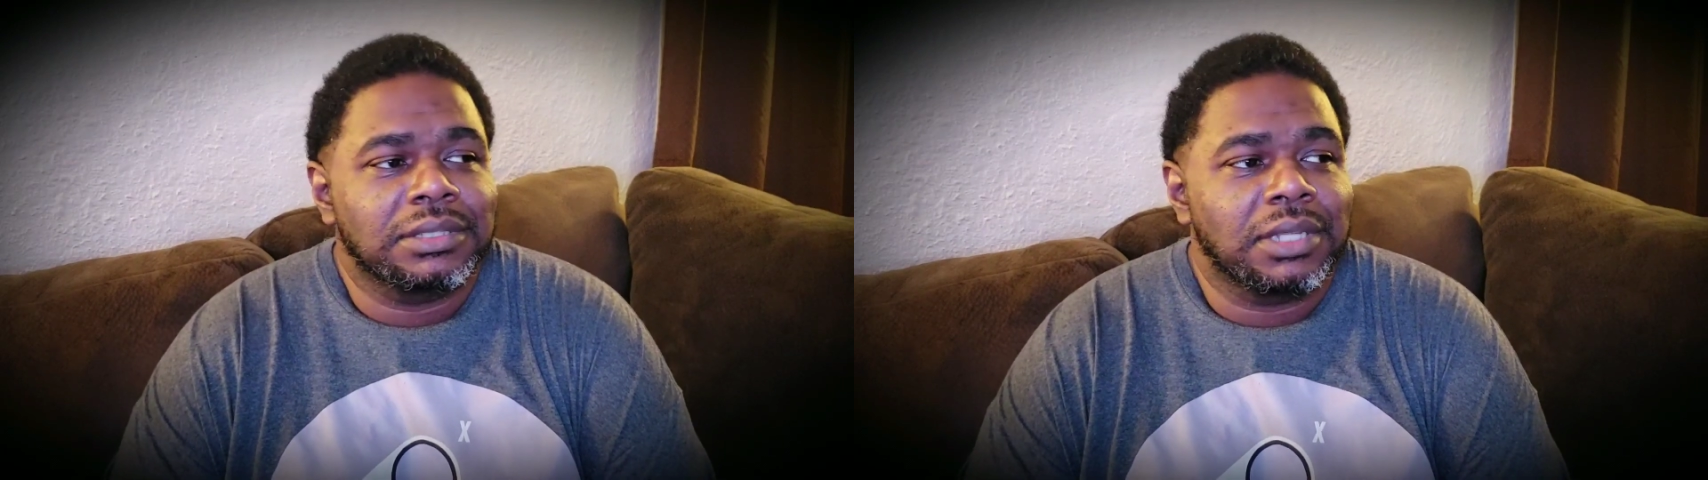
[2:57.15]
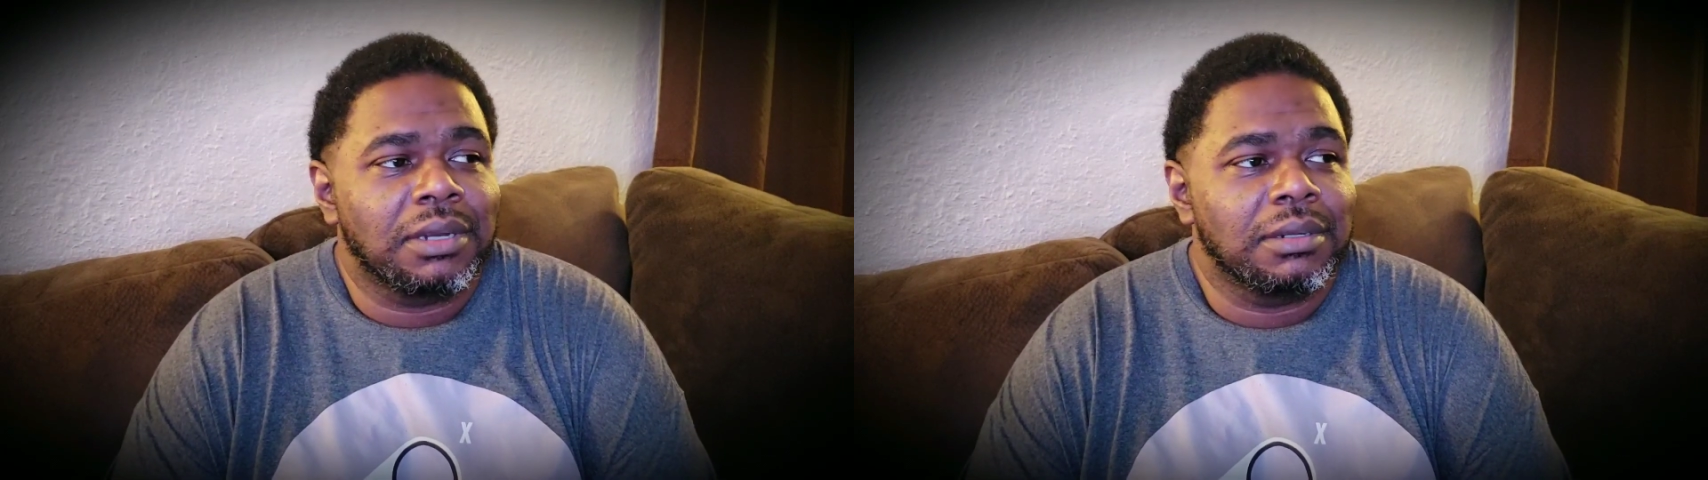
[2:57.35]

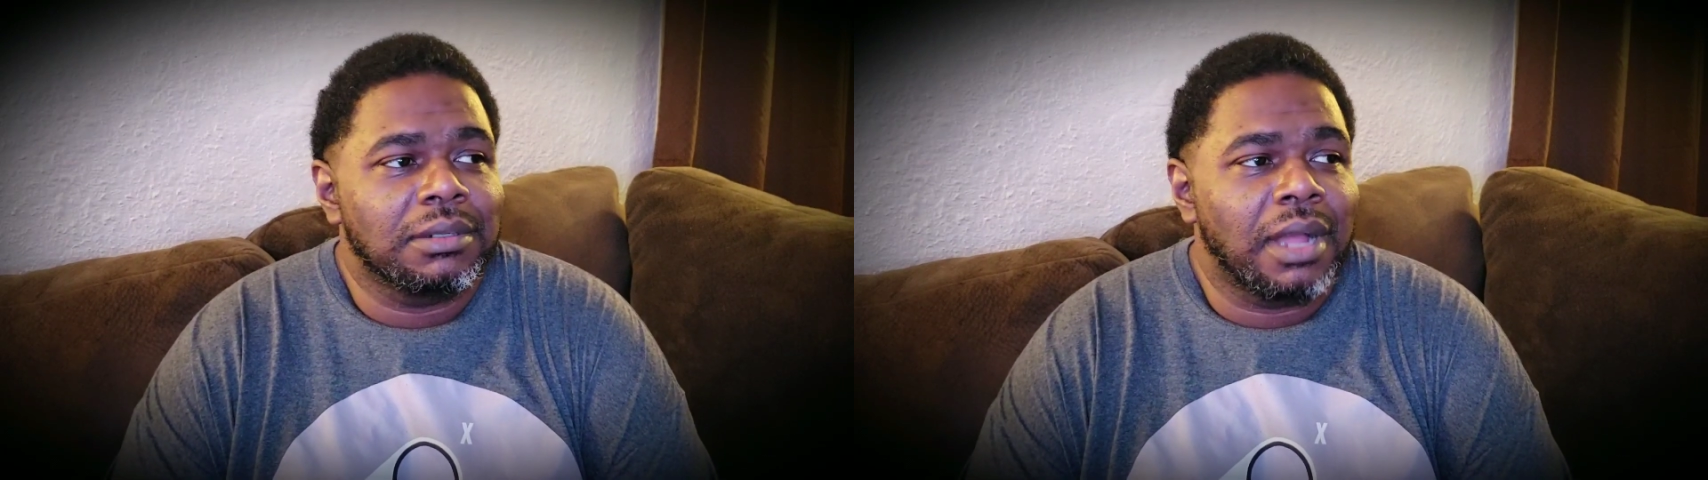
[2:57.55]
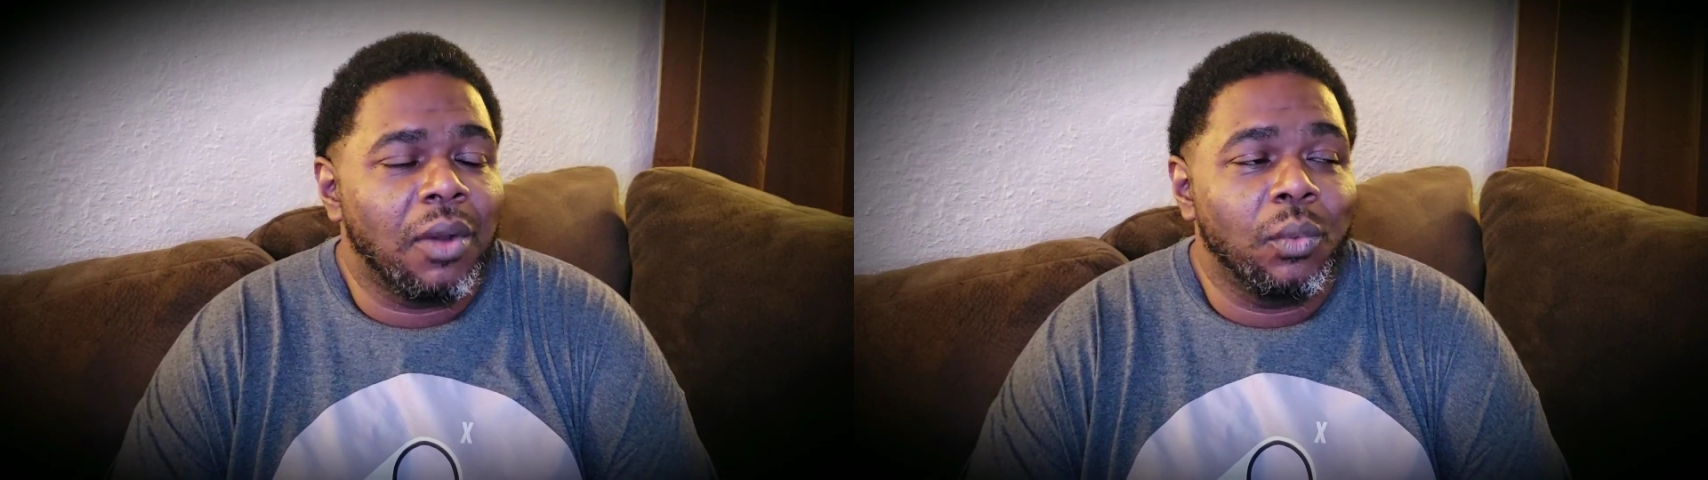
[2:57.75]
So
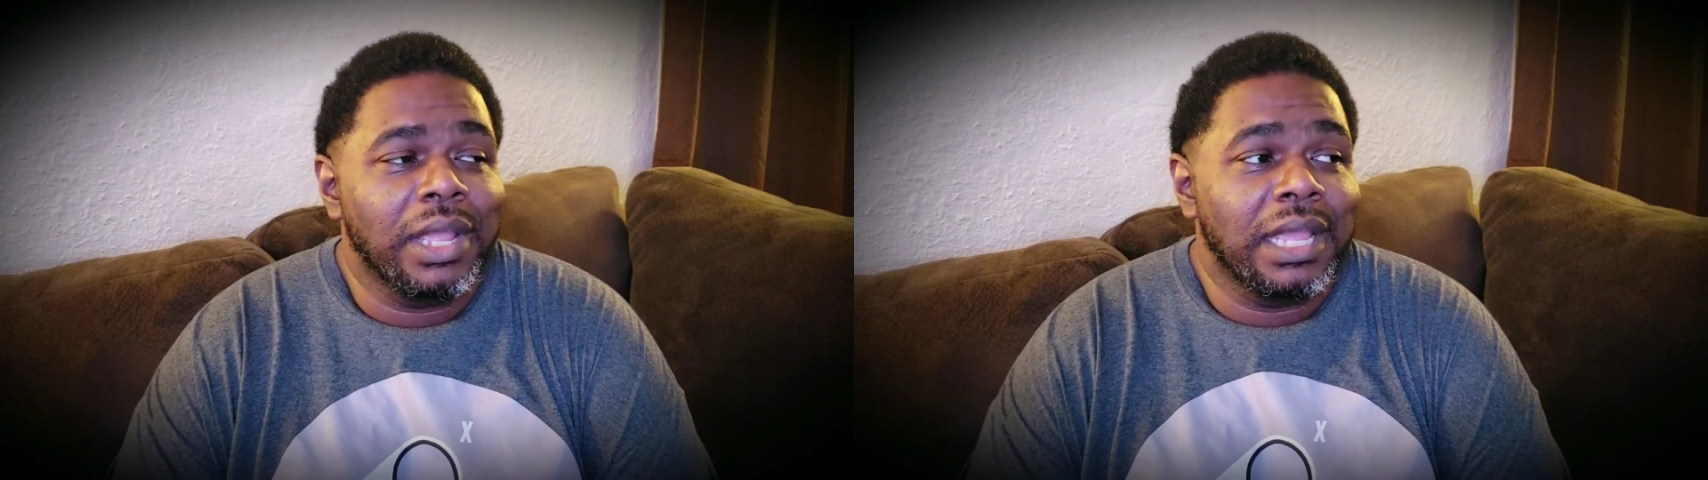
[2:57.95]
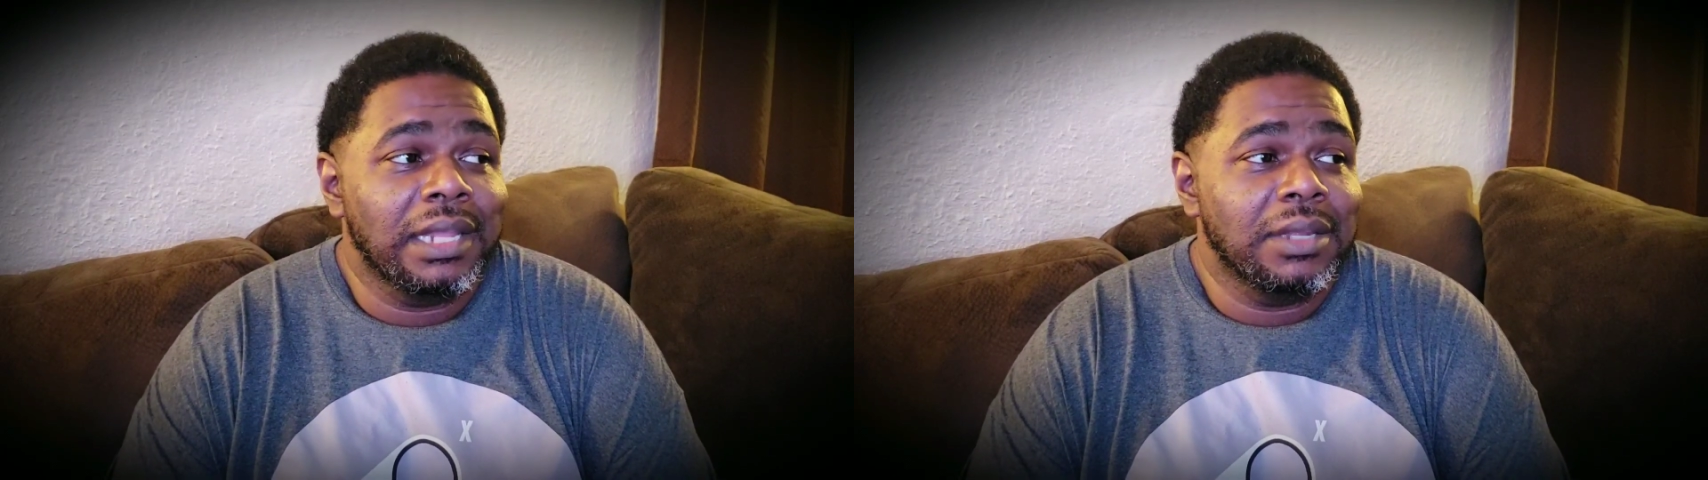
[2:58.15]
I
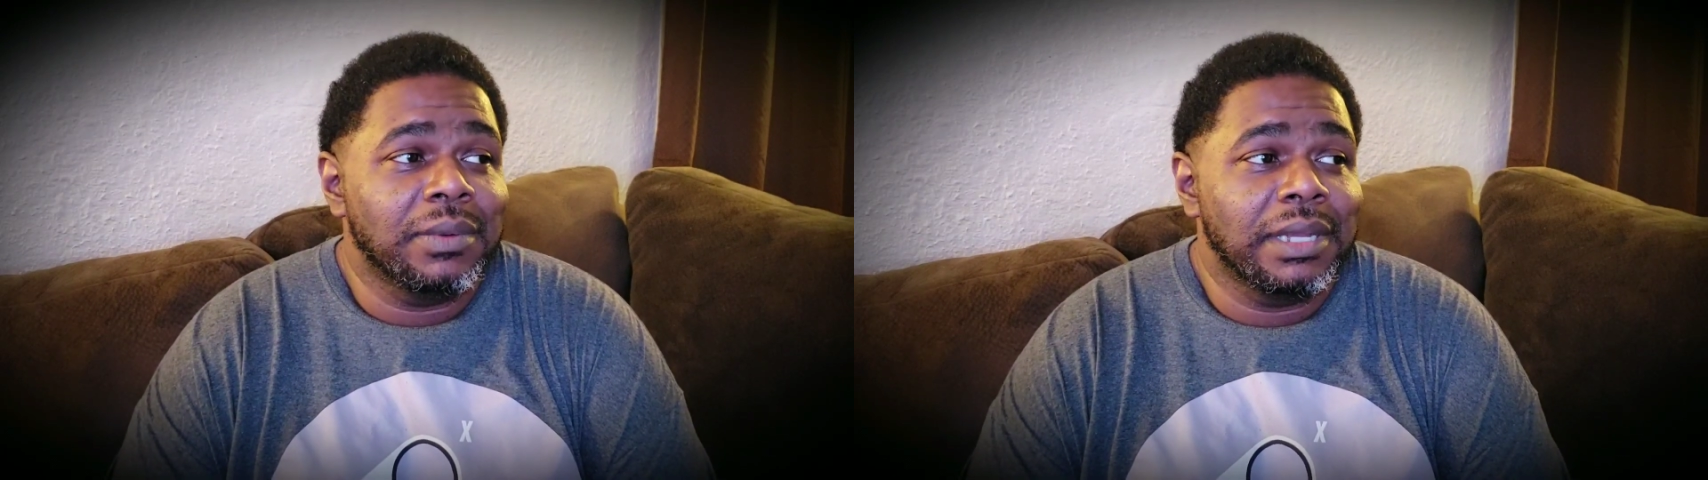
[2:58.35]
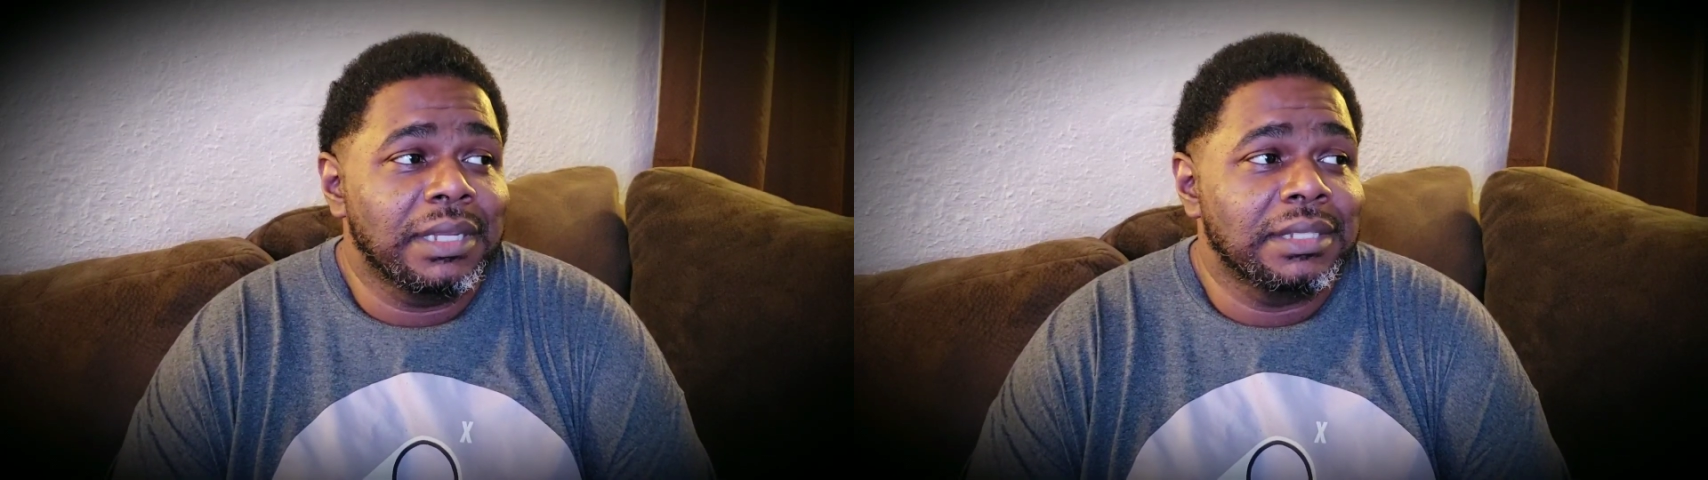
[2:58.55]
went
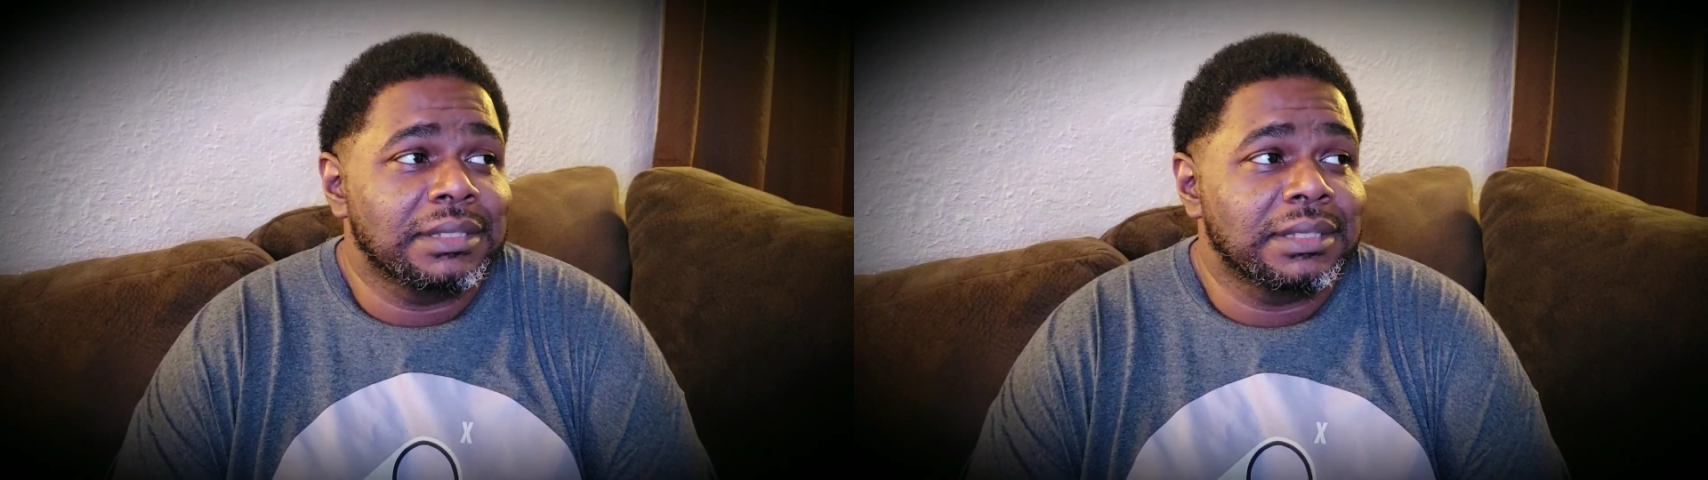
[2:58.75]
anyways.